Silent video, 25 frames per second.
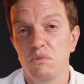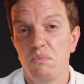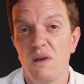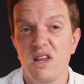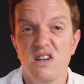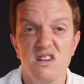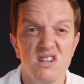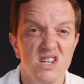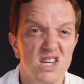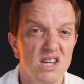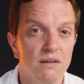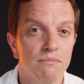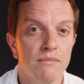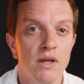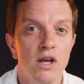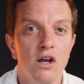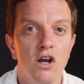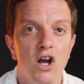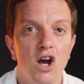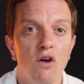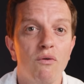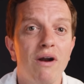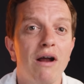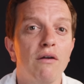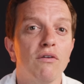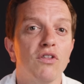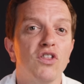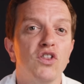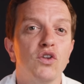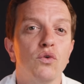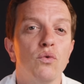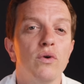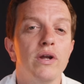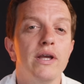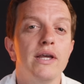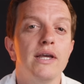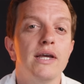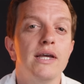spending around
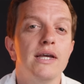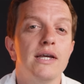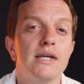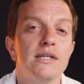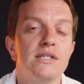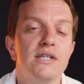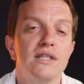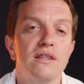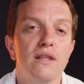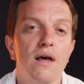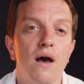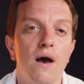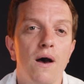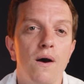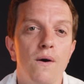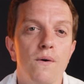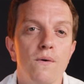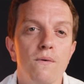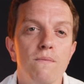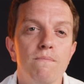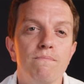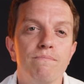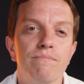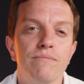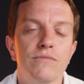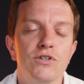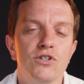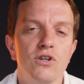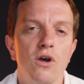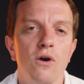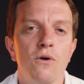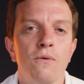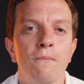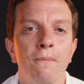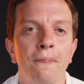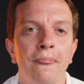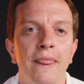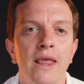3 years in the home.
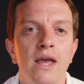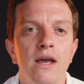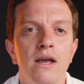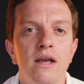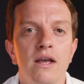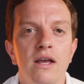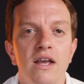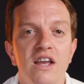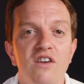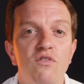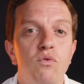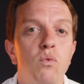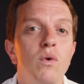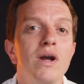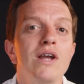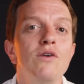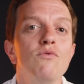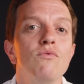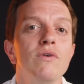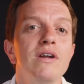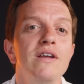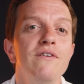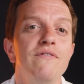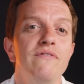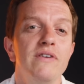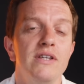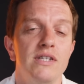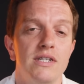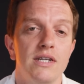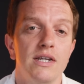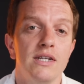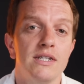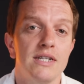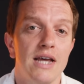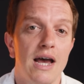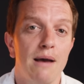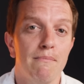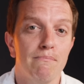So, if we
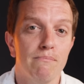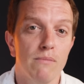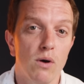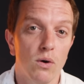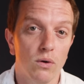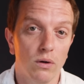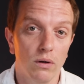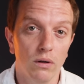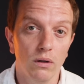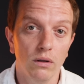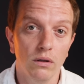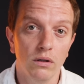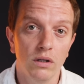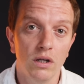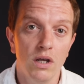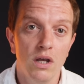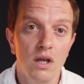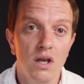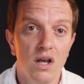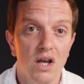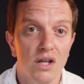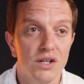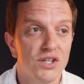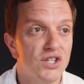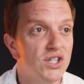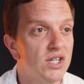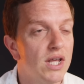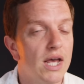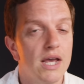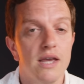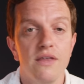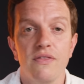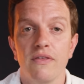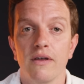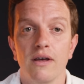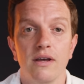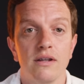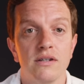revisit our model and
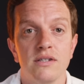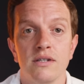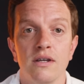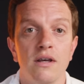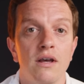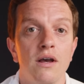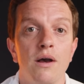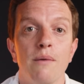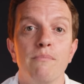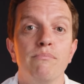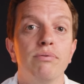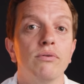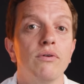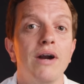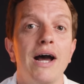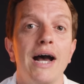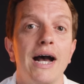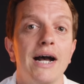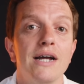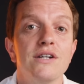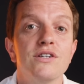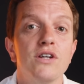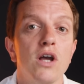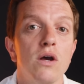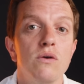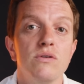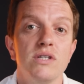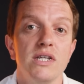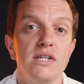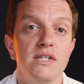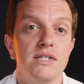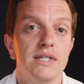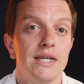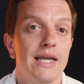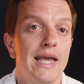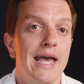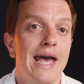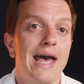say that Brad goes
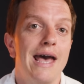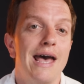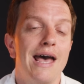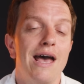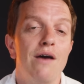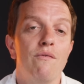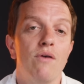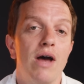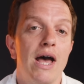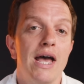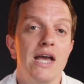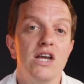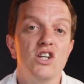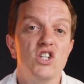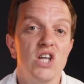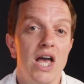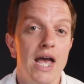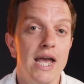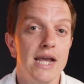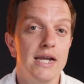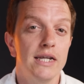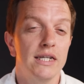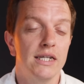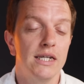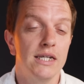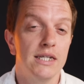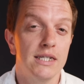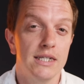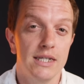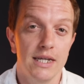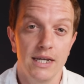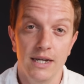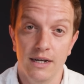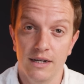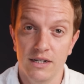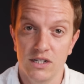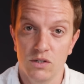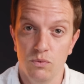into care at age
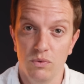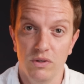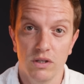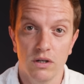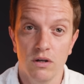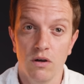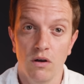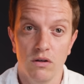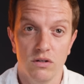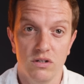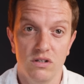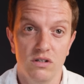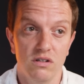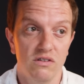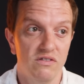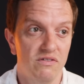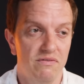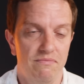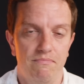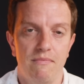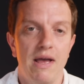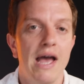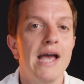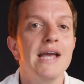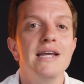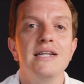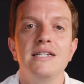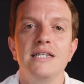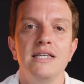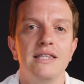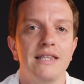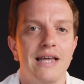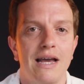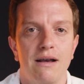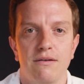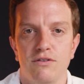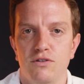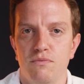86 with a cost of
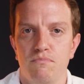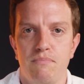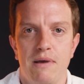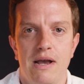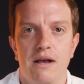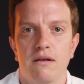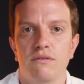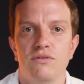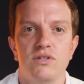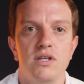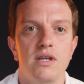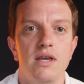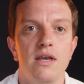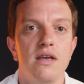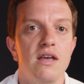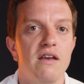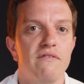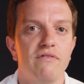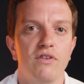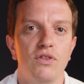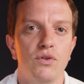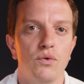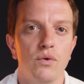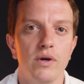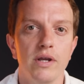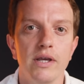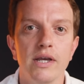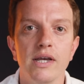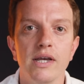£80,000 a year for 3